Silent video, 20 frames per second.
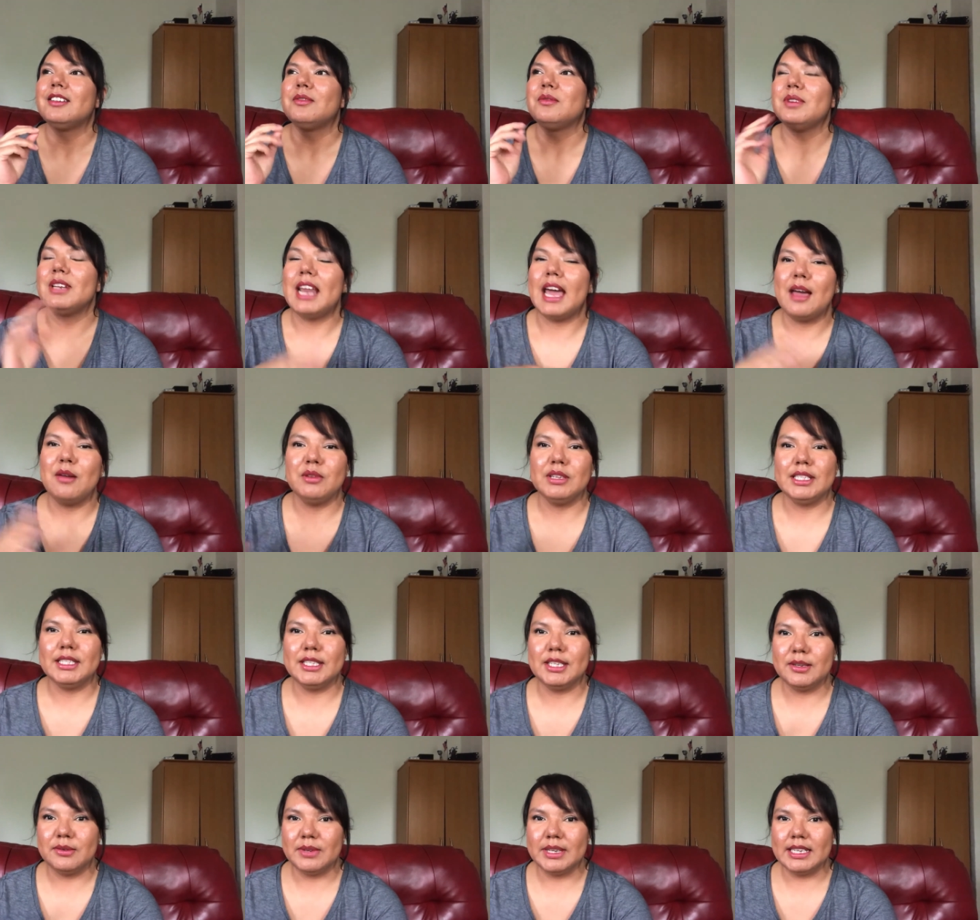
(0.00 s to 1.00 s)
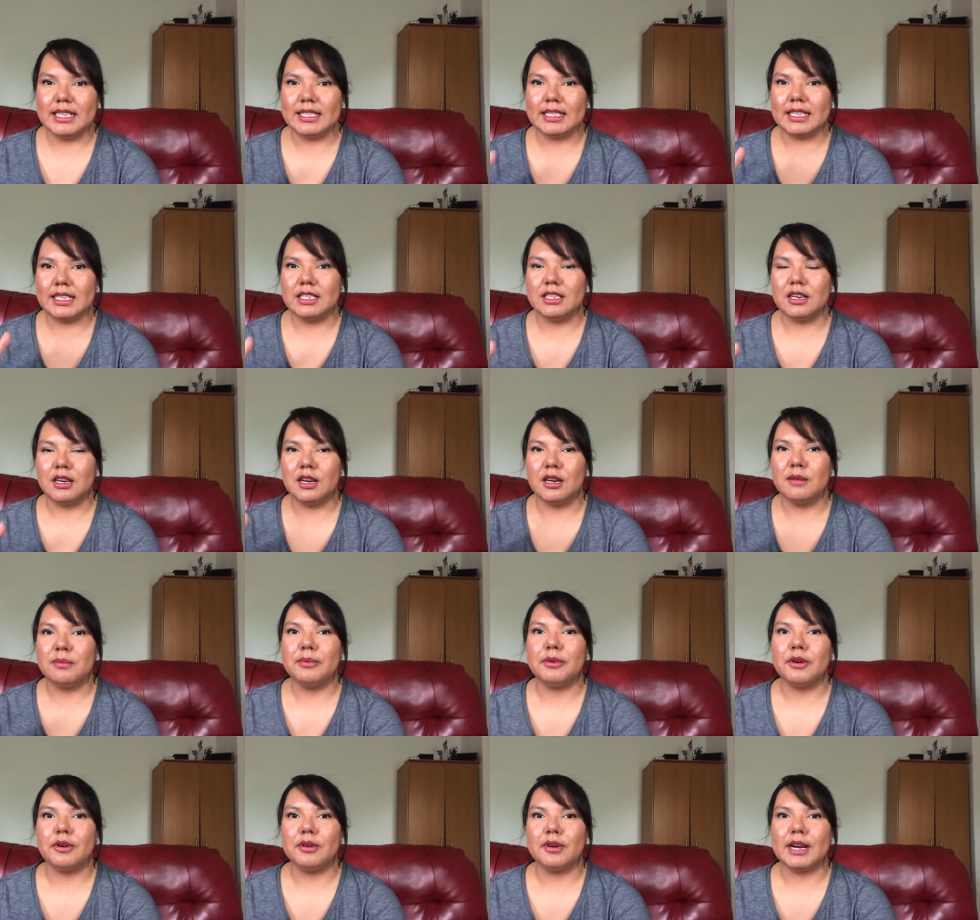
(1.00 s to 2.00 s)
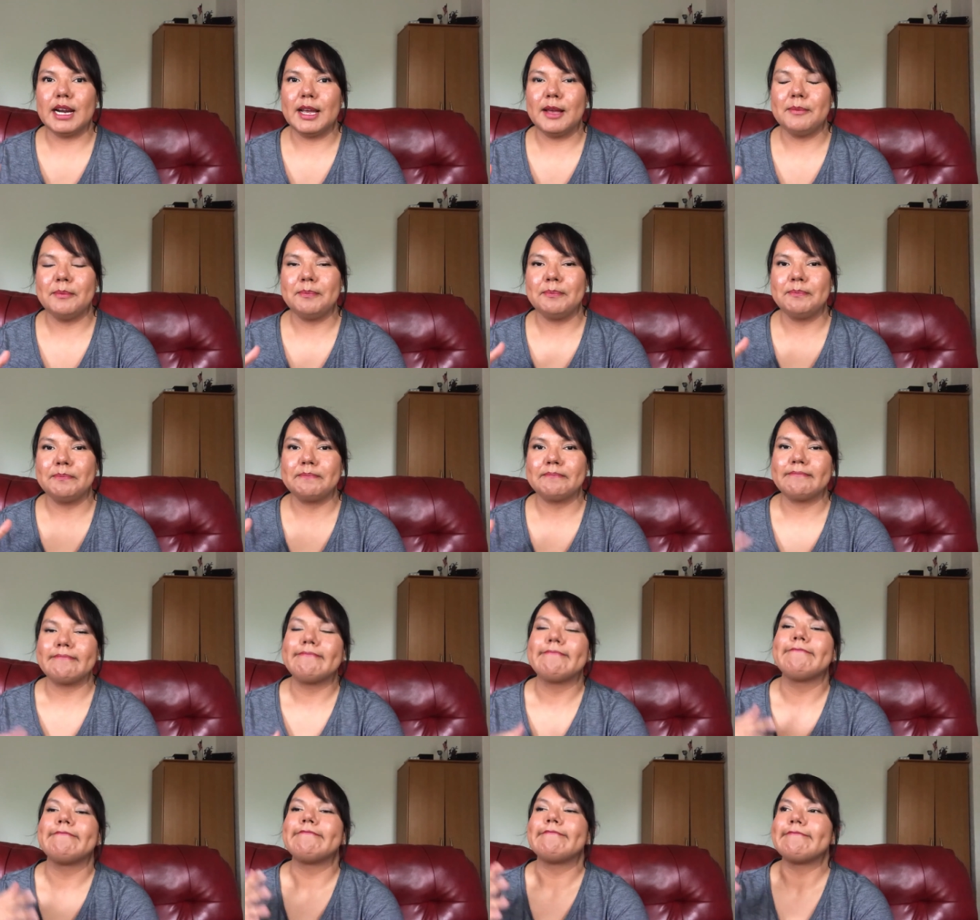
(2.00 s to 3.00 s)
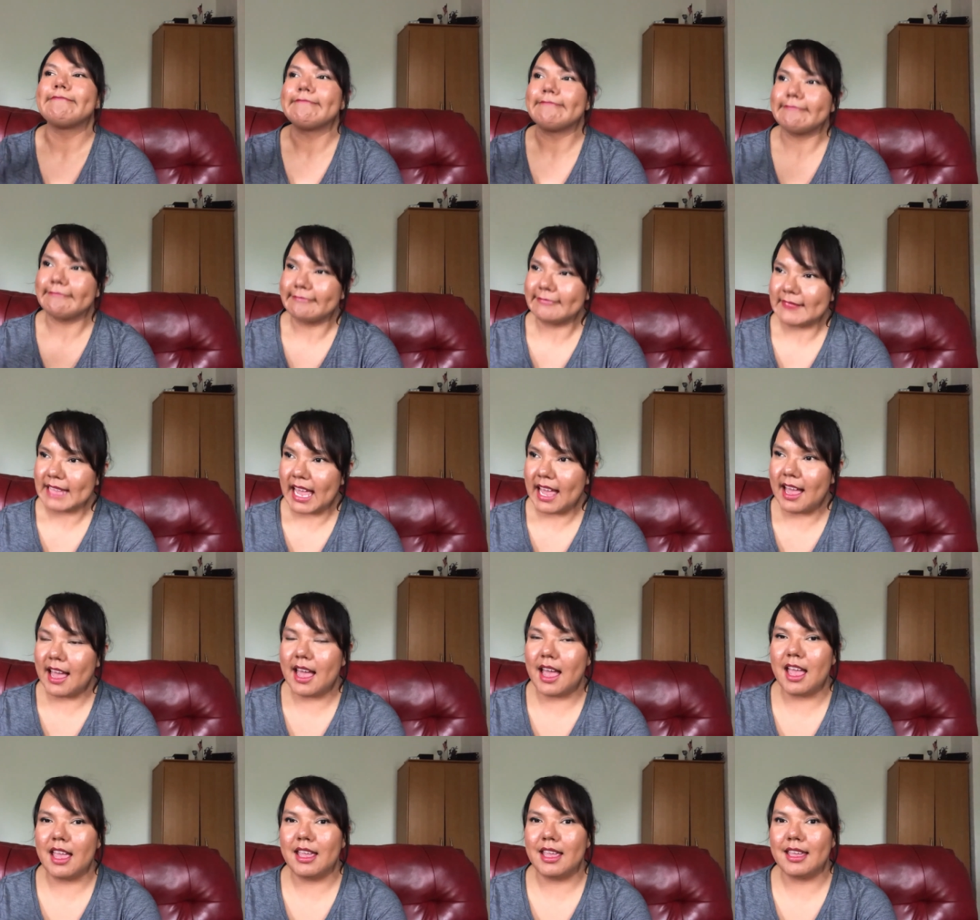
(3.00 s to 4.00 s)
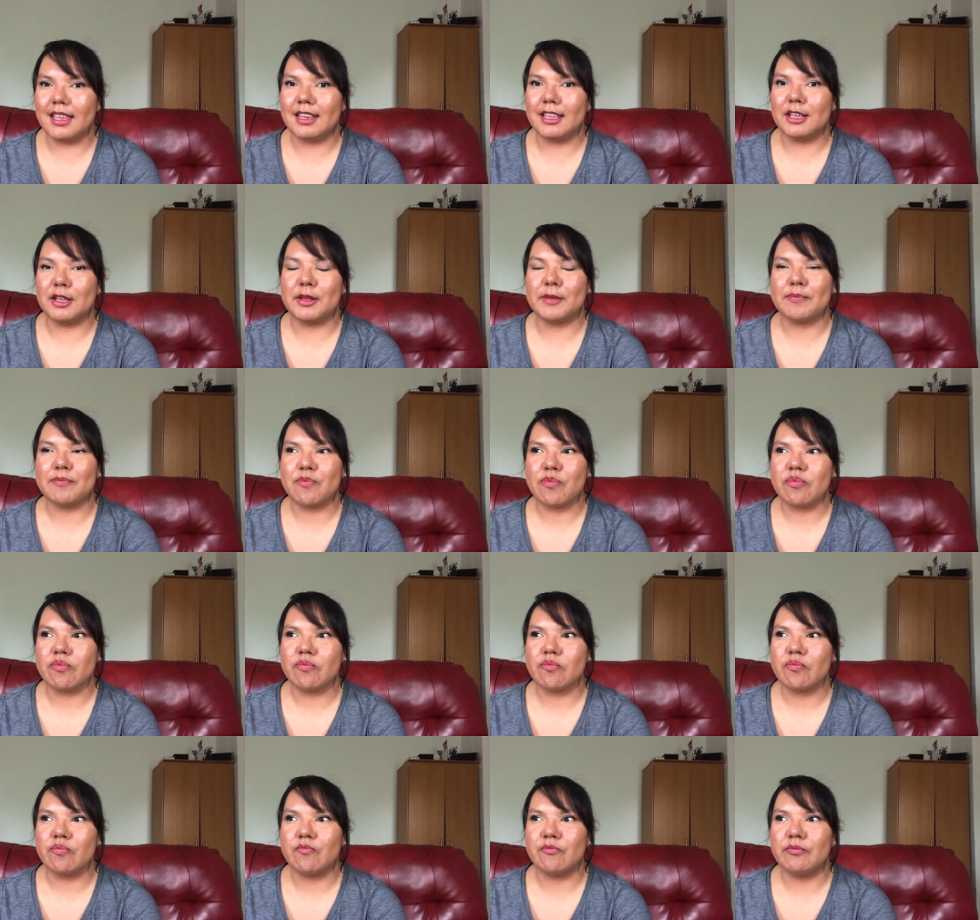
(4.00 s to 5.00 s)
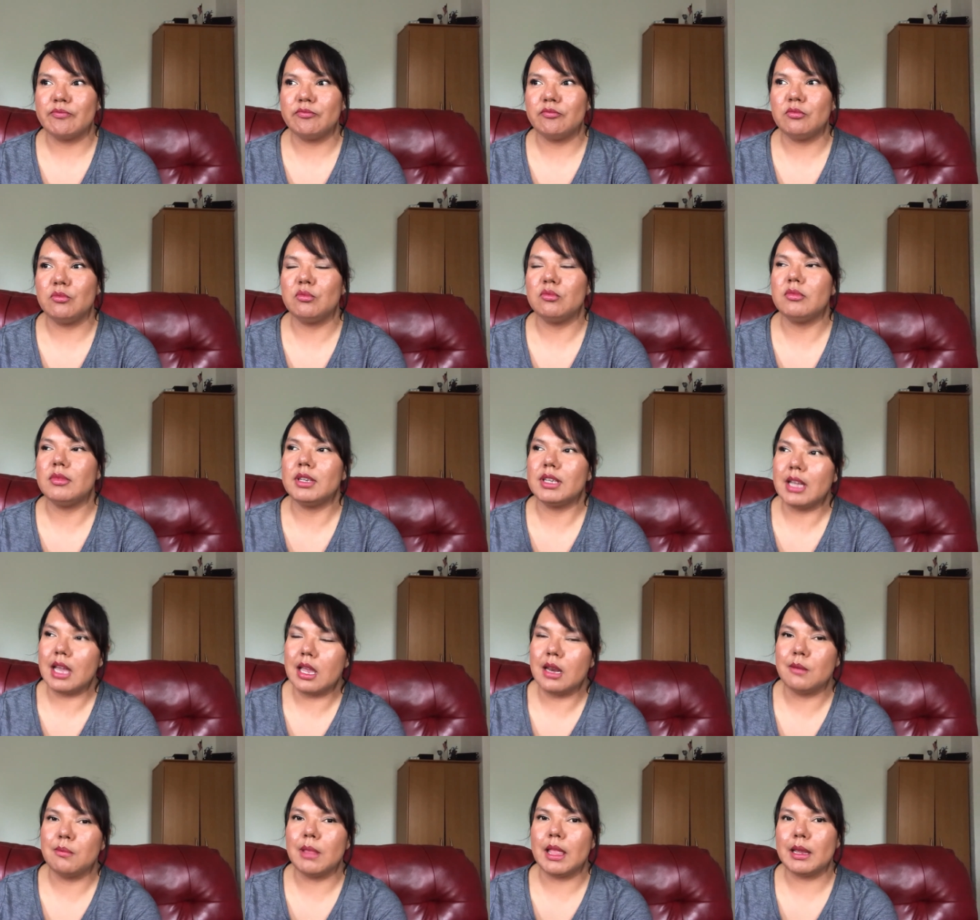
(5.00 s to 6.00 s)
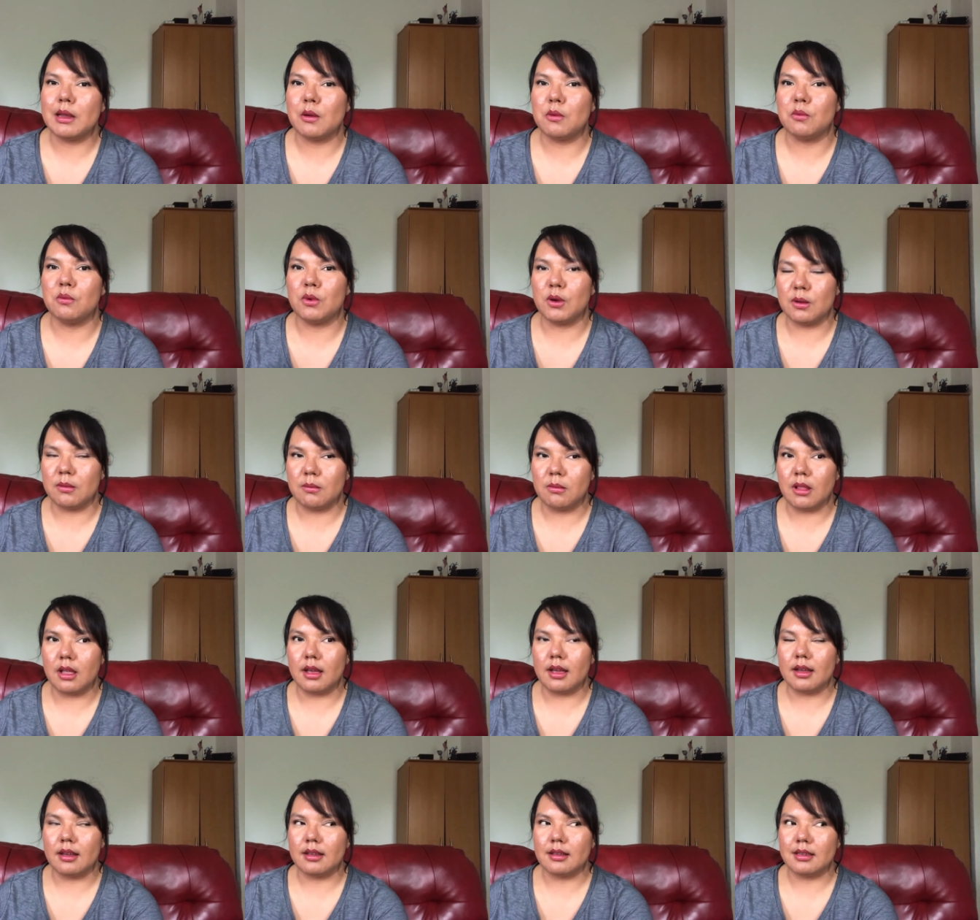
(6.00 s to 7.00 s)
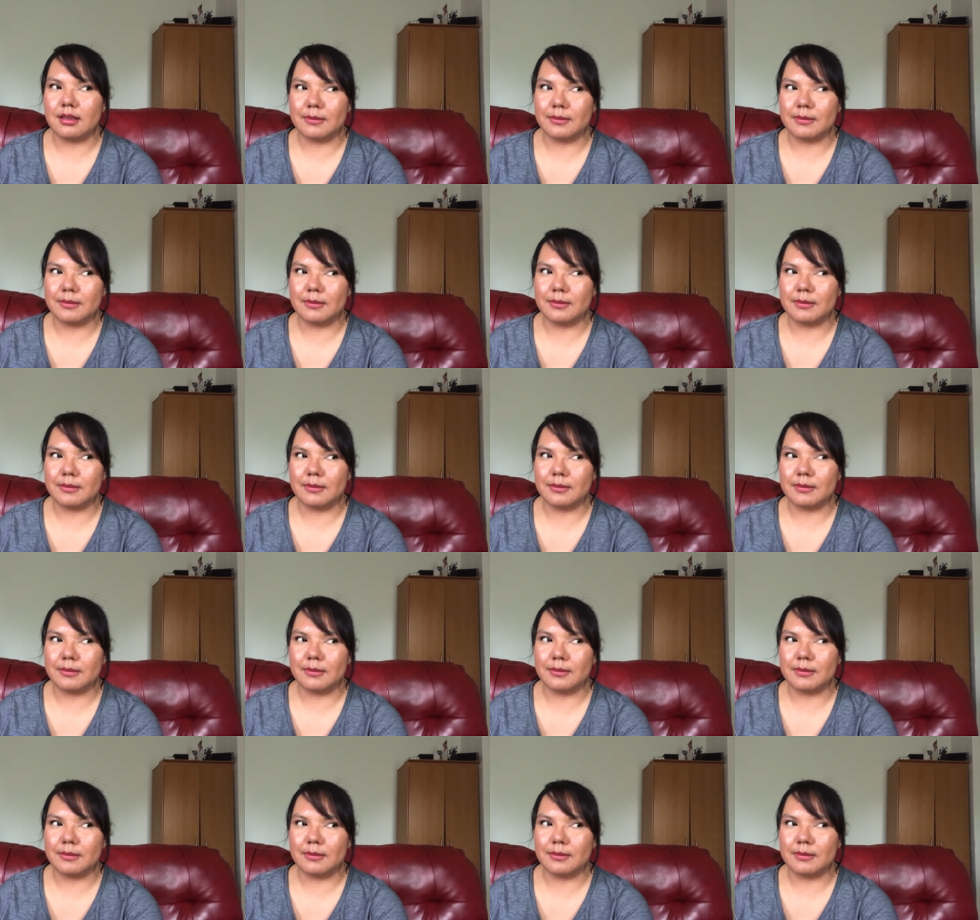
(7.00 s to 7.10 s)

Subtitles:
When I was 2 weeks into her program, I hit a kind of like a roadblock.